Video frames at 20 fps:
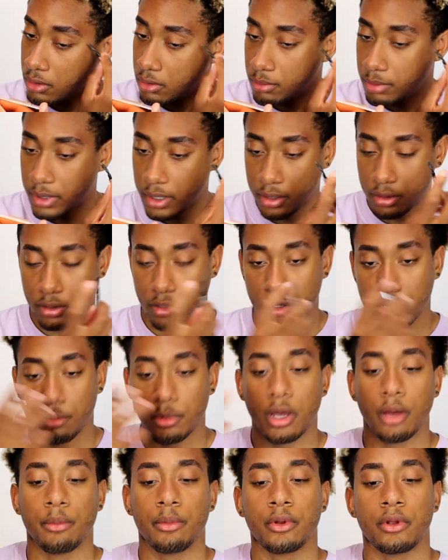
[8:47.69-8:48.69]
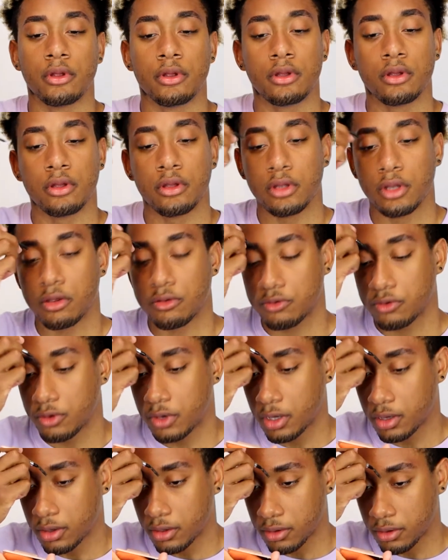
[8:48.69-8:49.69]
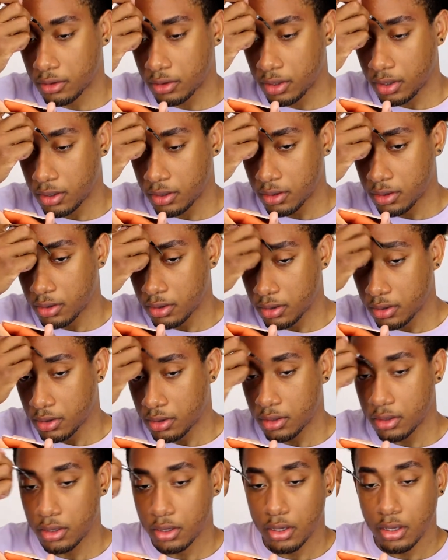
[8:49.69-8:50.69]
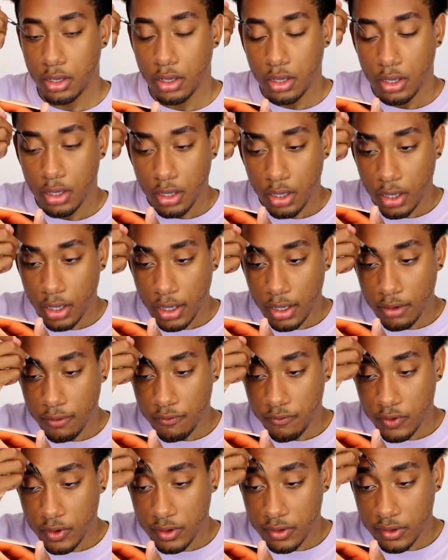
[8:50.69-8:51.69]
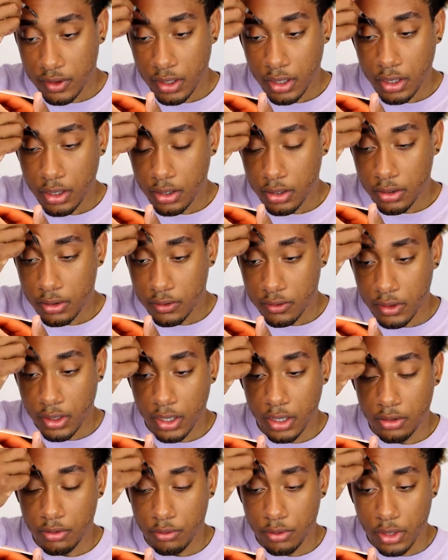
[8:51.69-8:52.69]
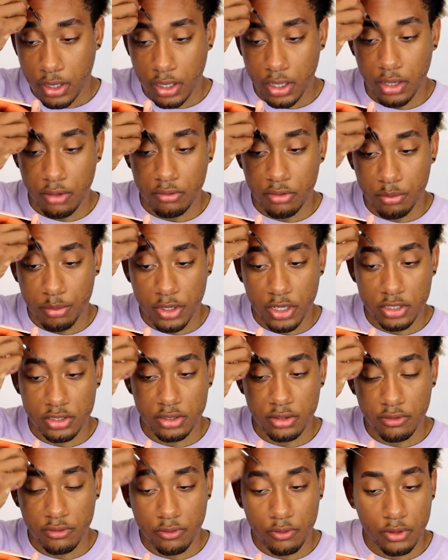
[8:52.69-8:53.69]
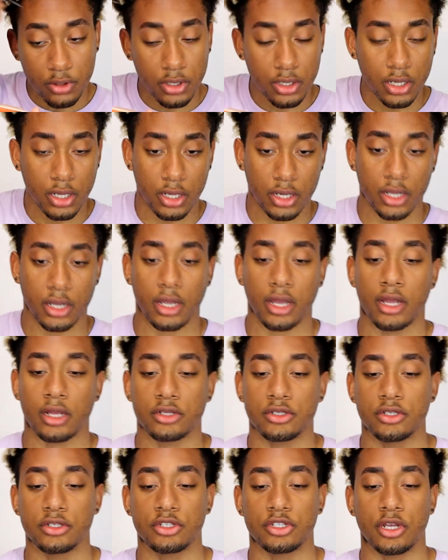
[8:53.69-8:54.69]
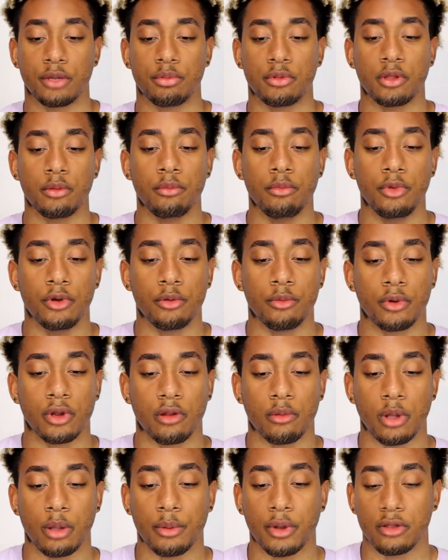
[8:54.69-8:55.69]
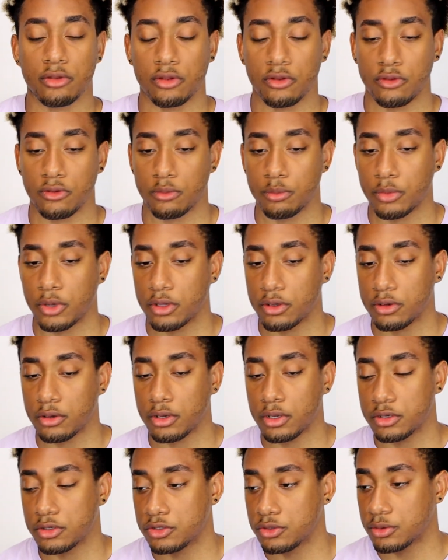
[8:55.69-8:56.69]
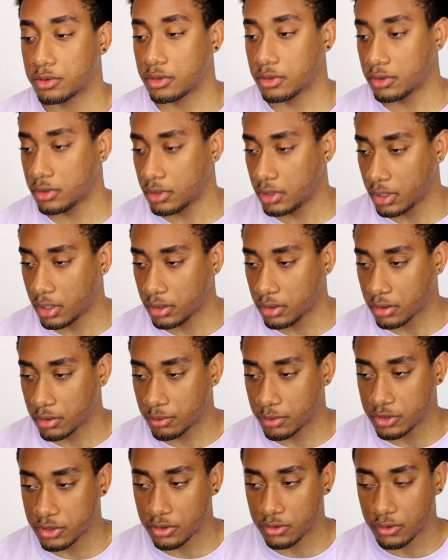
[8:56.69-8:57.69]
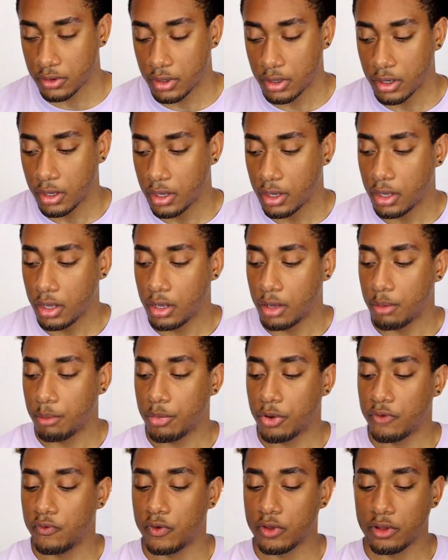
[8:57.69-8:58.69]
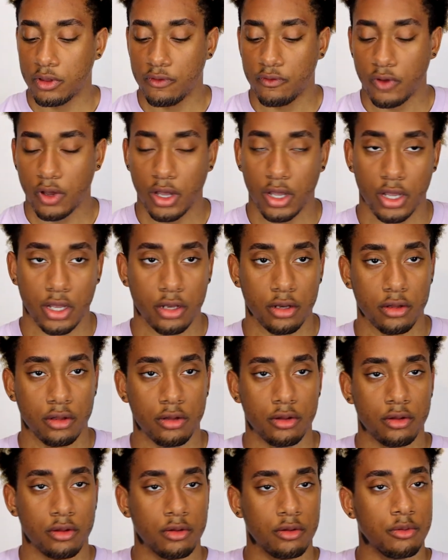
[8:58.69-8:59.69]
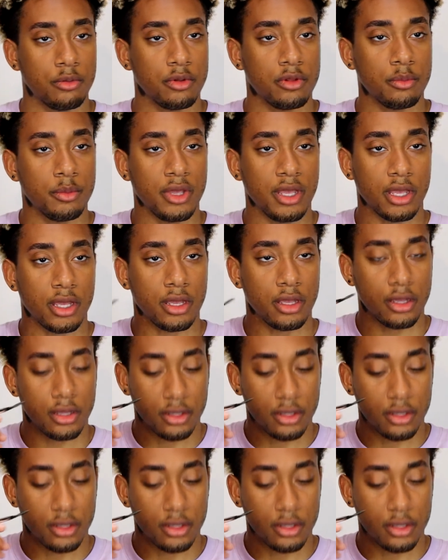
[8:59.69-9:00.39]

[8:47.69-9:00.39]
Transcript: But I cleaned them up yesterday literally and fixed that because I do not have the patience for it, and I actually shaped them, but one of my brows is smaller and shorter than the other, which is perfectly fine with me.